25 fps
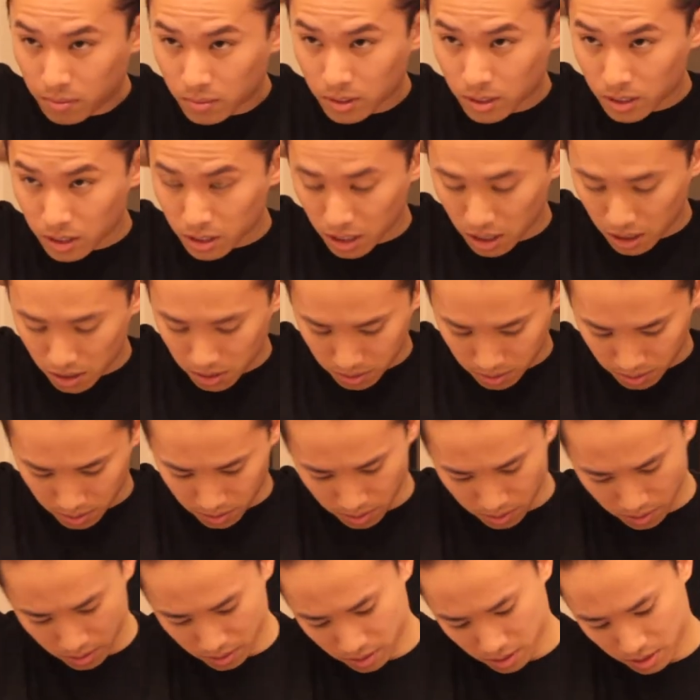So,
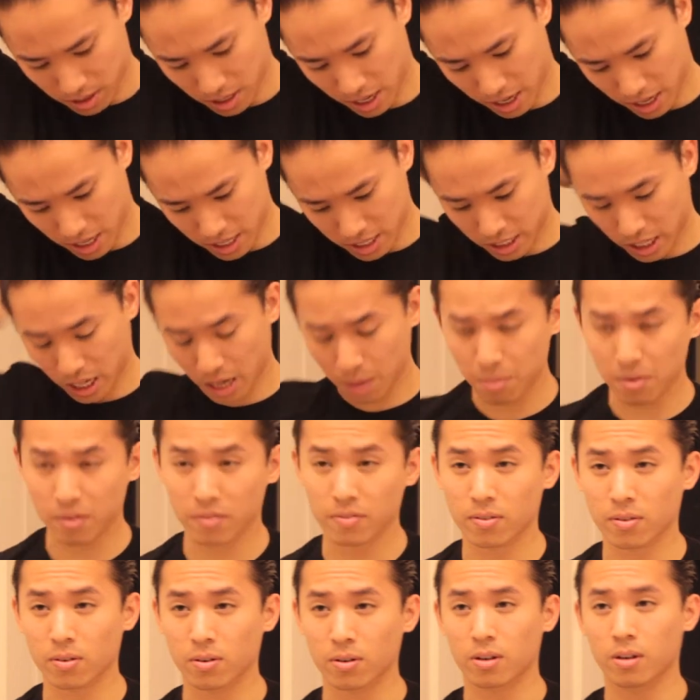like I said
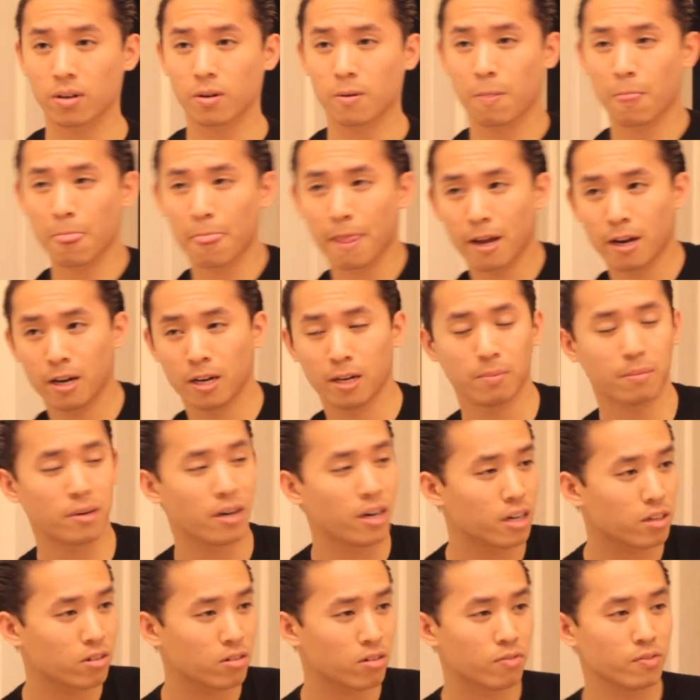before, and in my
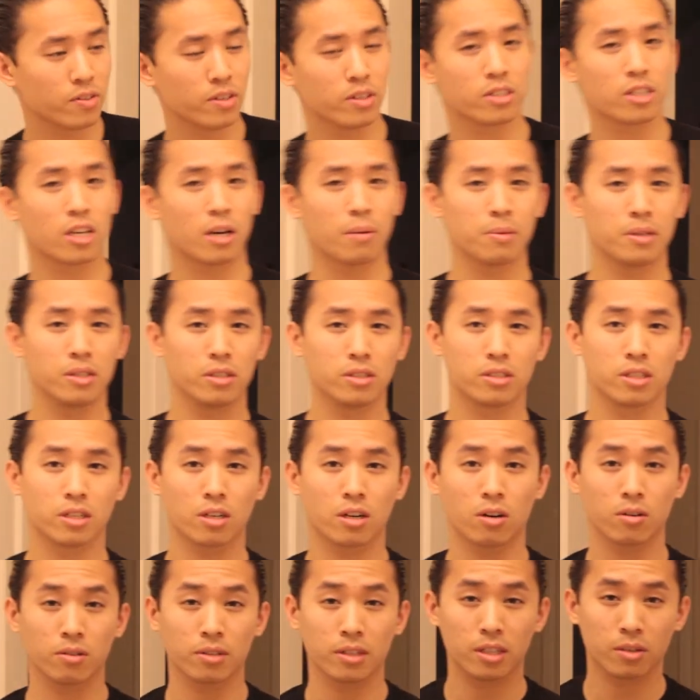other reviews, I'll be
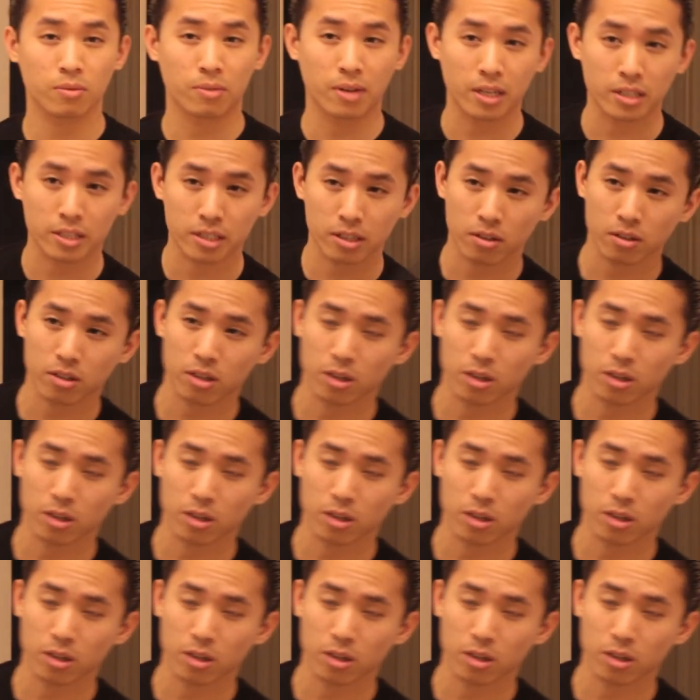using only the rat tail